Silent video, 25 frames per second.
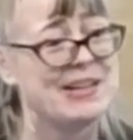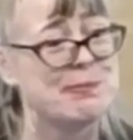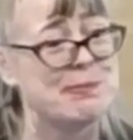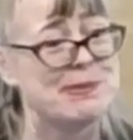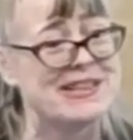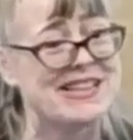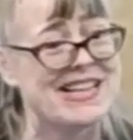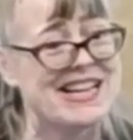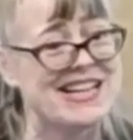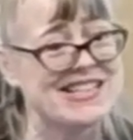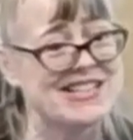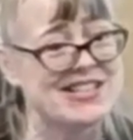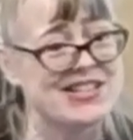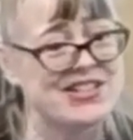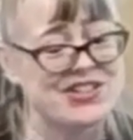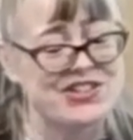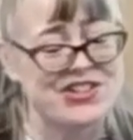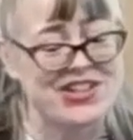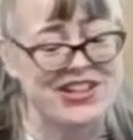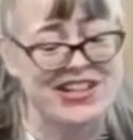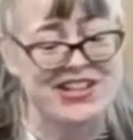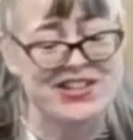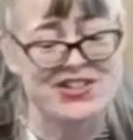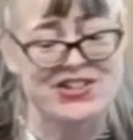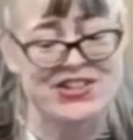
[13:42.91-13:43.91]
But that's
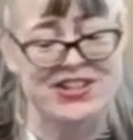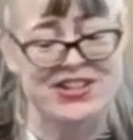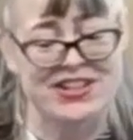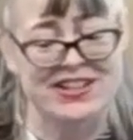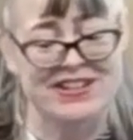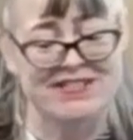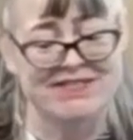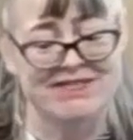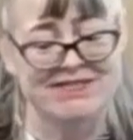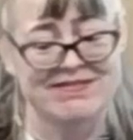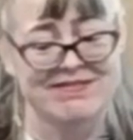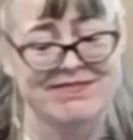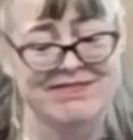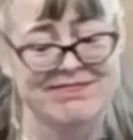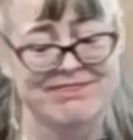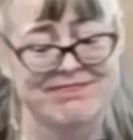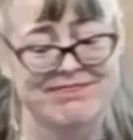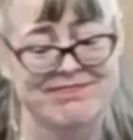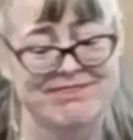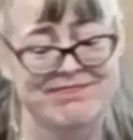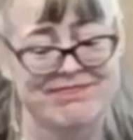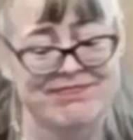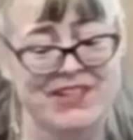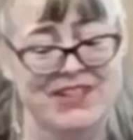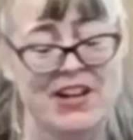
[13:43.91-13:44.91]
changing.
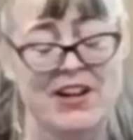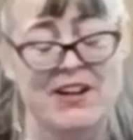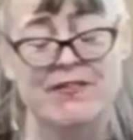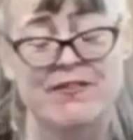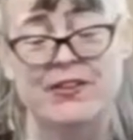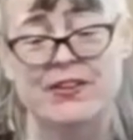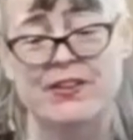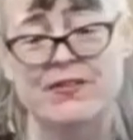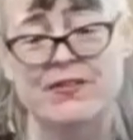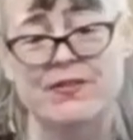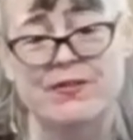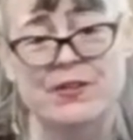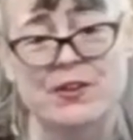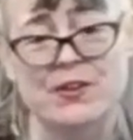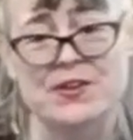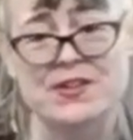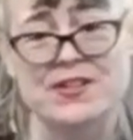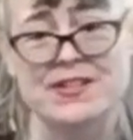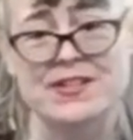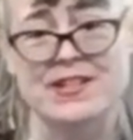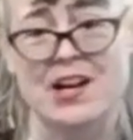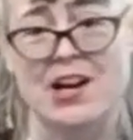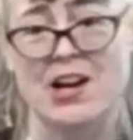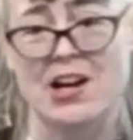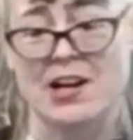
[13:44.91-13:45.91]
For the
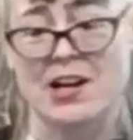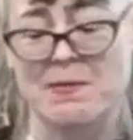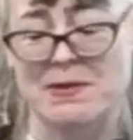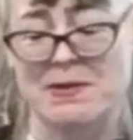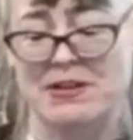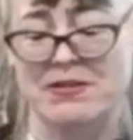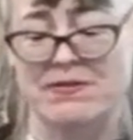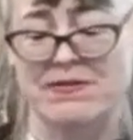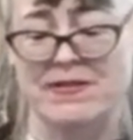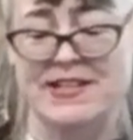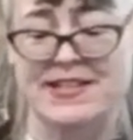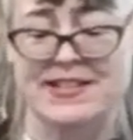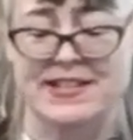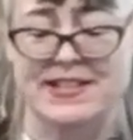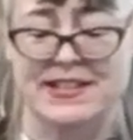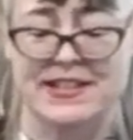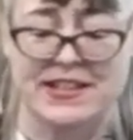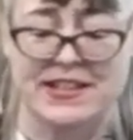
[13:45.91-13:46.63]
first time in recent